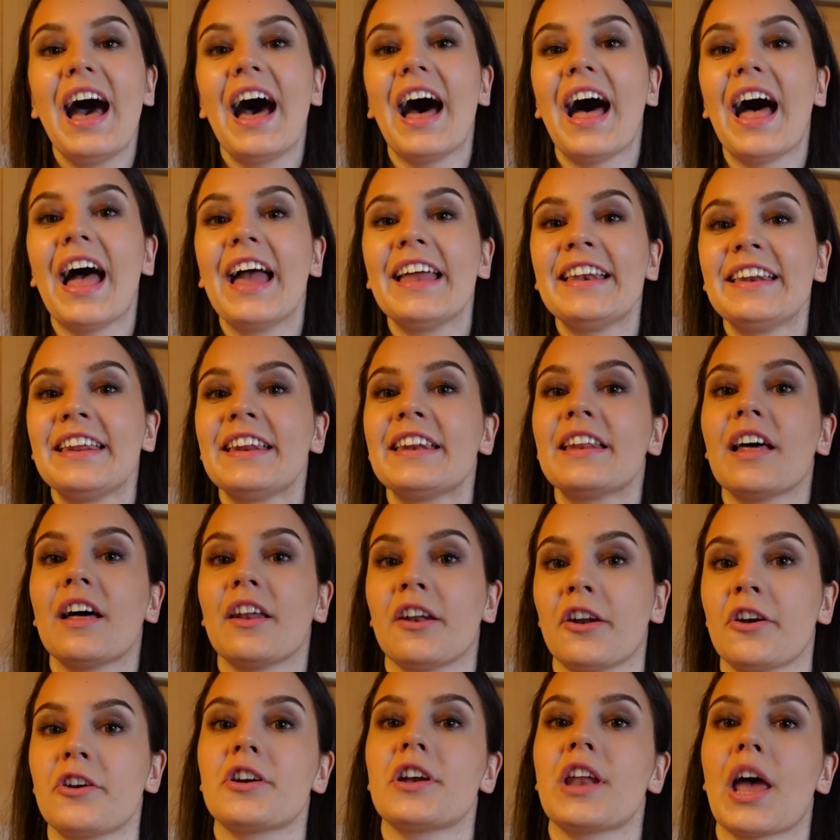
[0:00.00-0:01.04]
I need
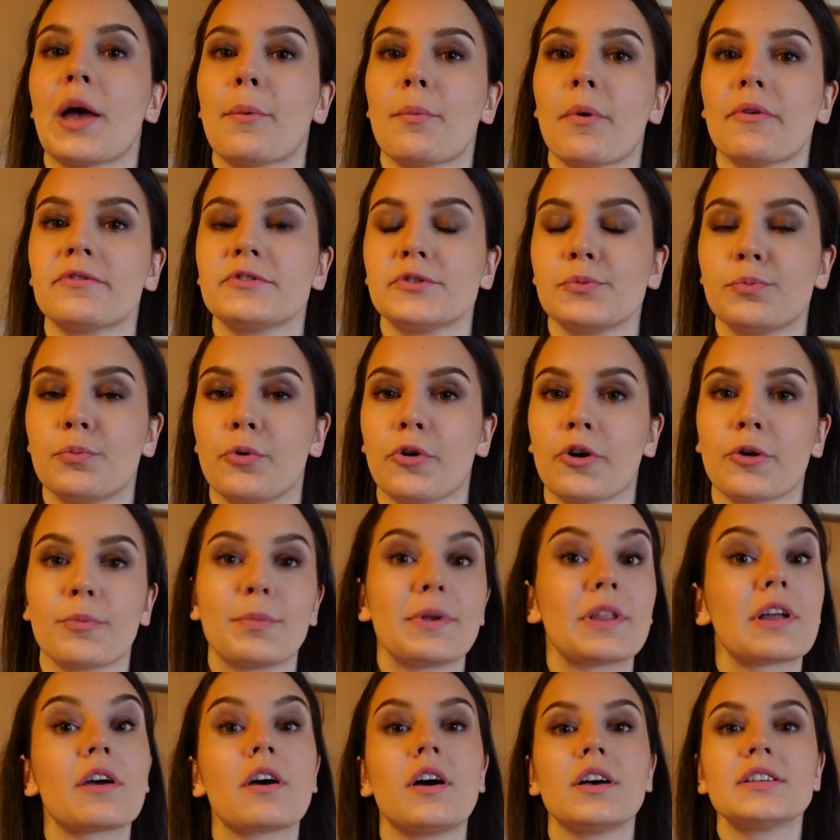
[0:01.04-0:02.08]
another type of support,
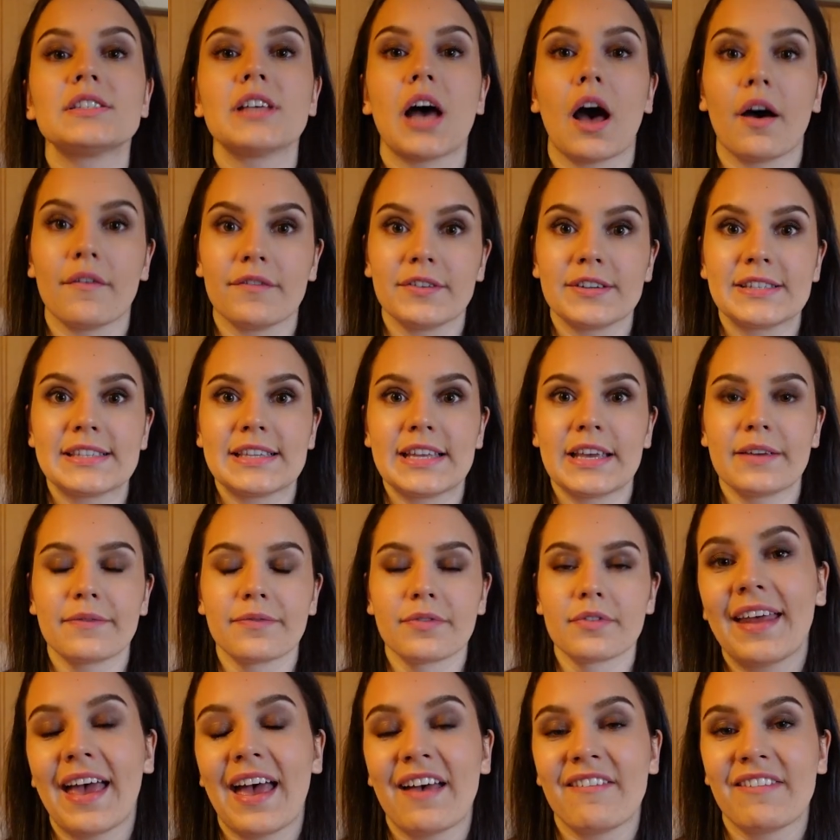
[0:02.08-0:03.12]
because obviously
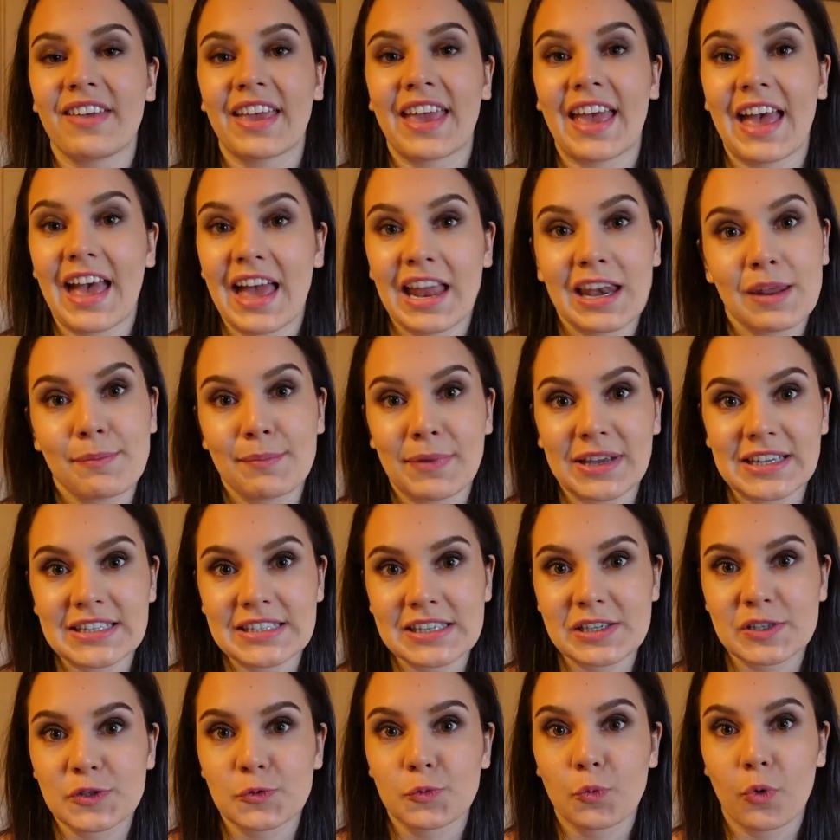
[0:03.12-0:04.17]
not having any
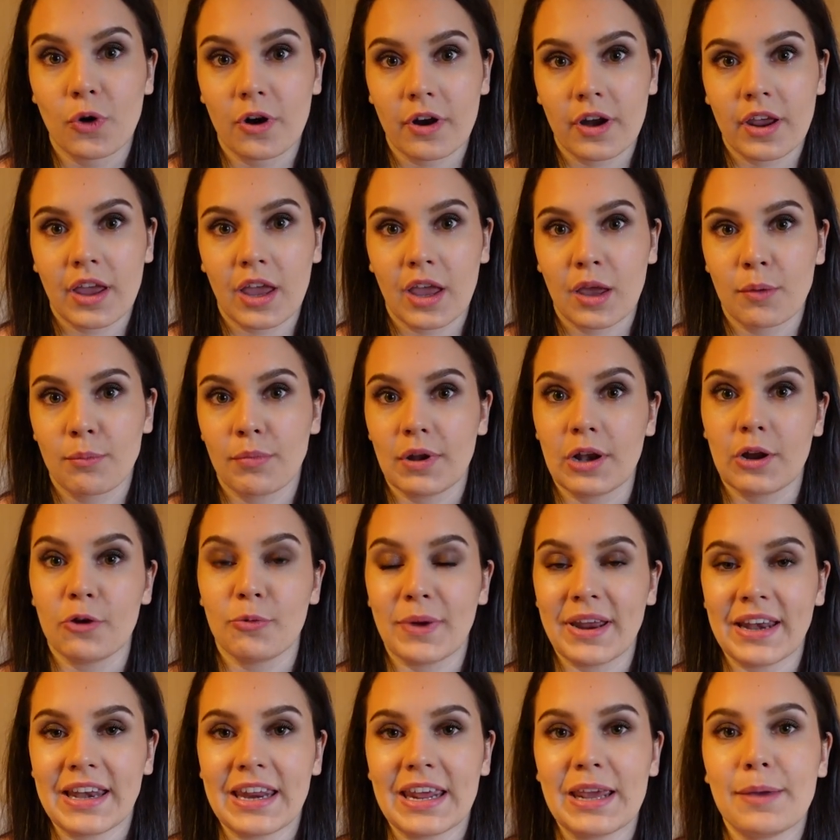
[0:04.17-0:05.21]
muscles working below
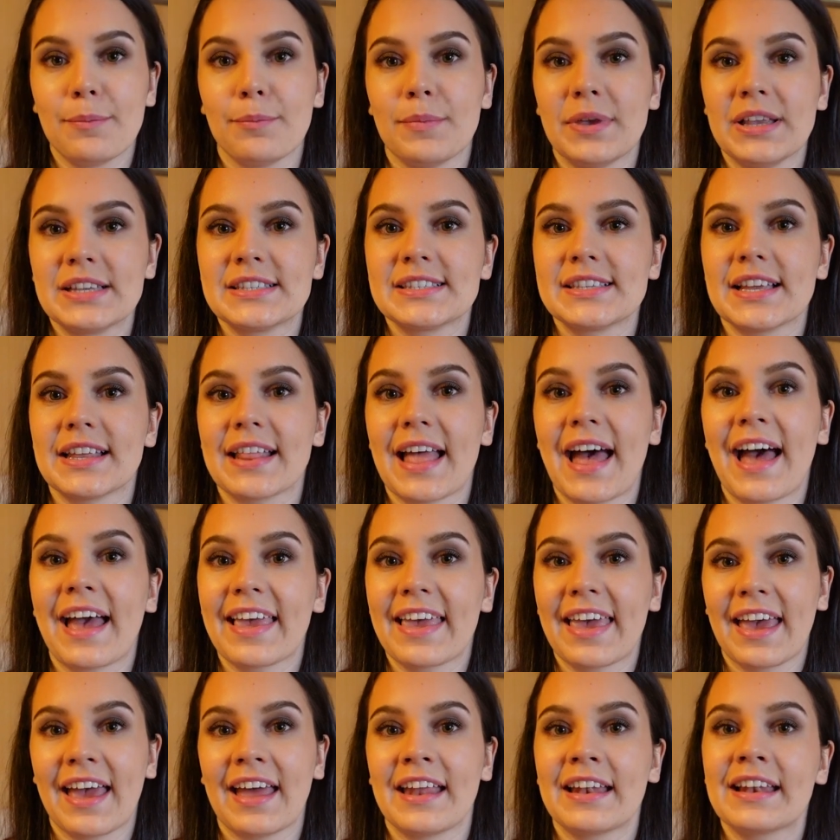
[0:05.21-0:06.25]
my knee means that I
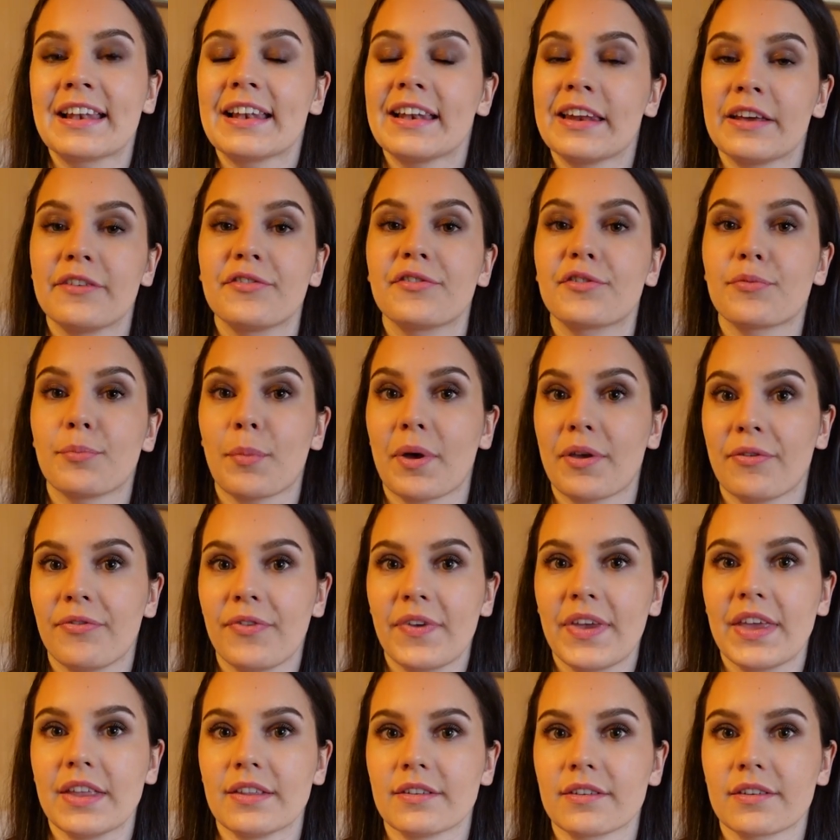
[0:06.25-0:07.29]
can't lift my
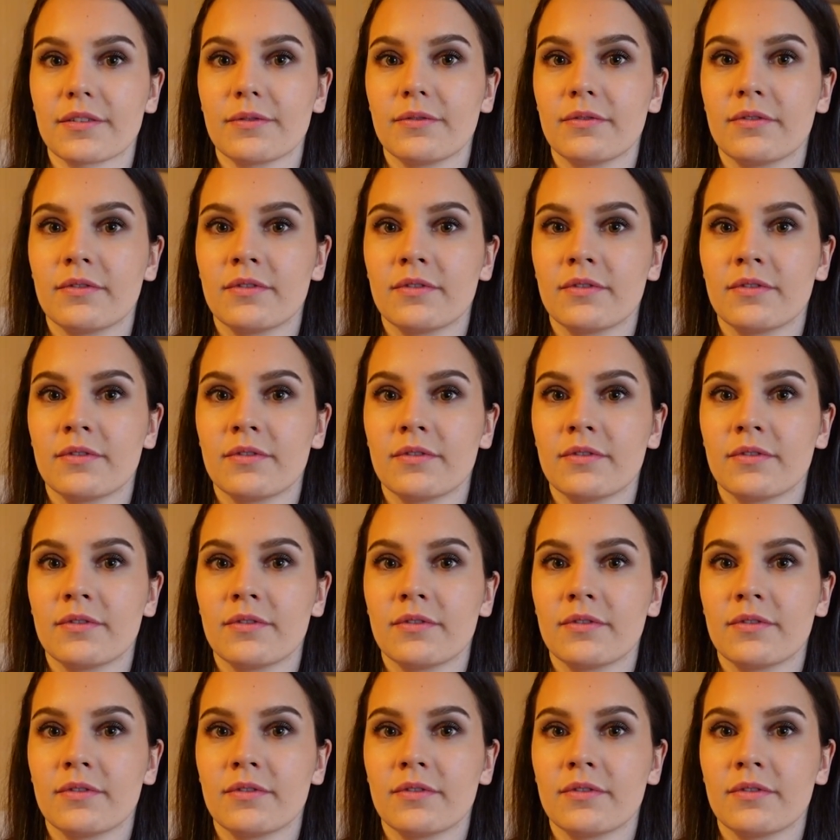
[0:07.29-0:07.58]
feet.